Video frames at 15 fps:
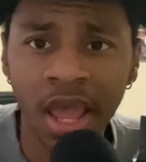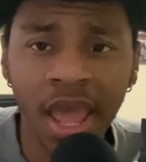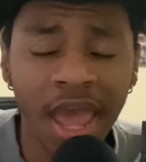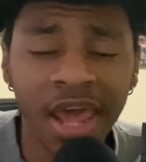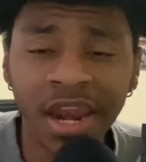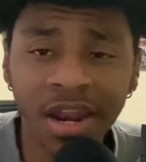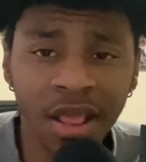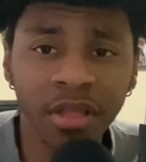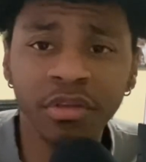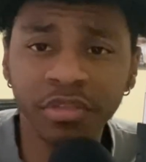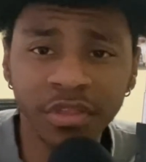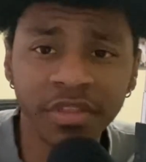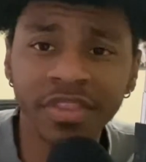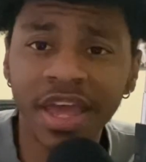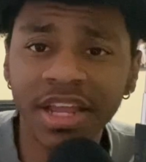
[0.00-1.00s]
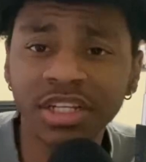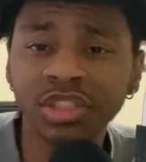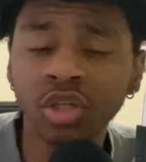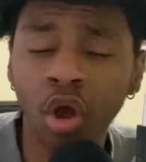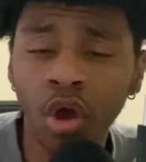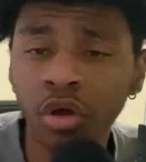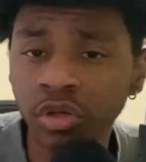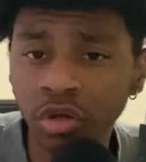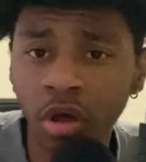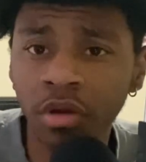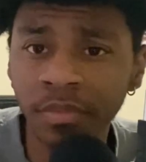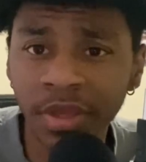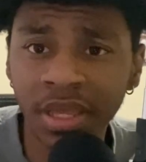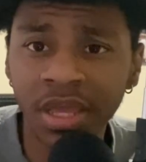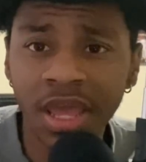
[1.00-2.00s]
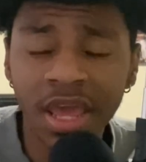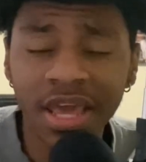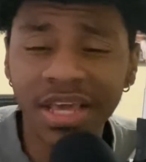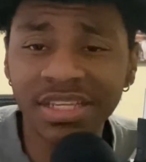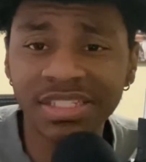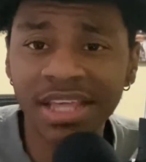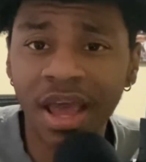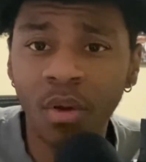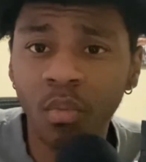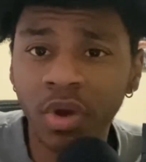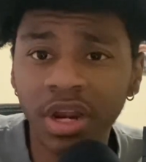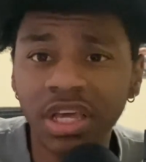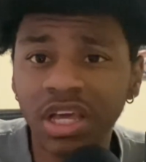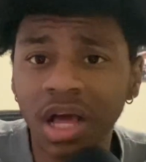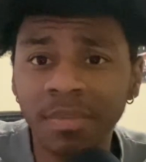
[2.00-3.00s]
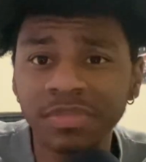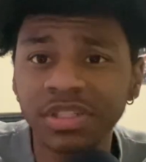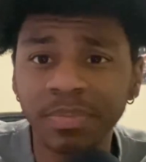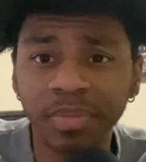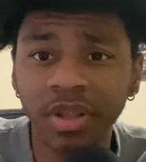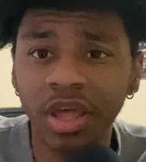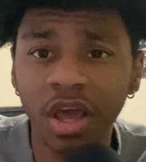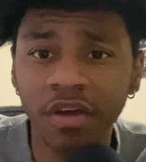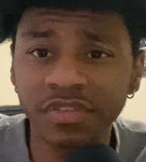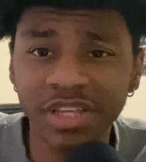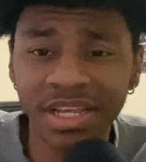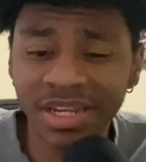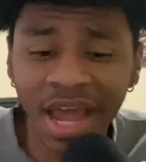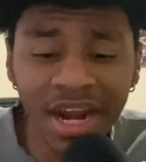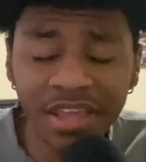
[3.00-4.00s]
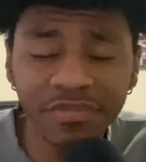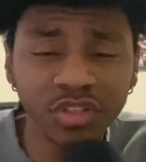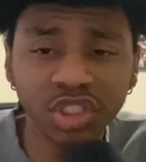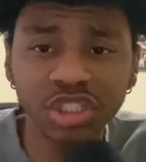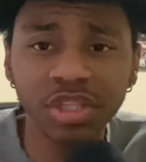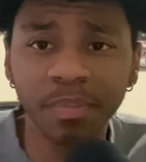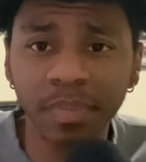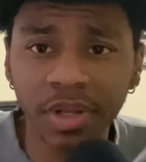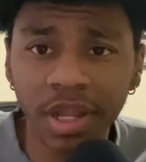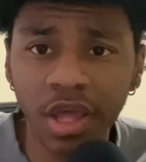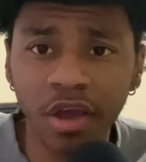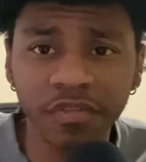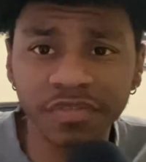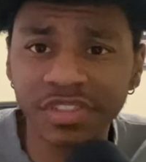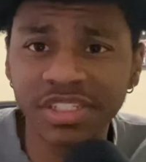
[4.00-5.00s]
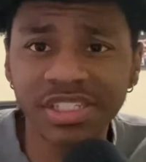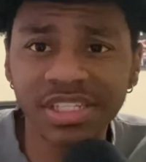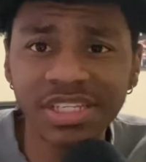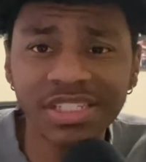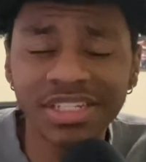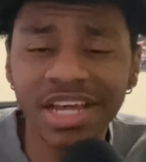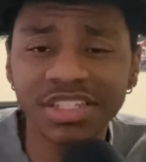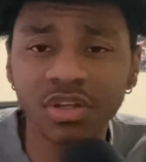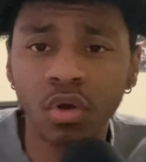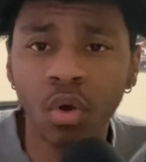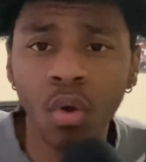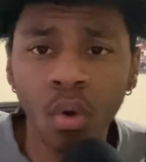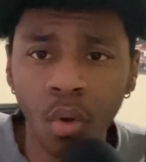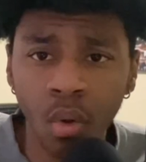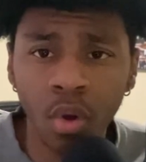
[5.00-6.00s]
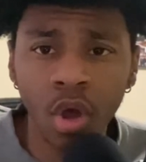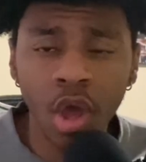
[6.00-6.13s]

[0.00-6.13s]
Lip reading: And another thing that dawned on me is that when it comes to playoffs, and not even just the playoffs, the season as a whole,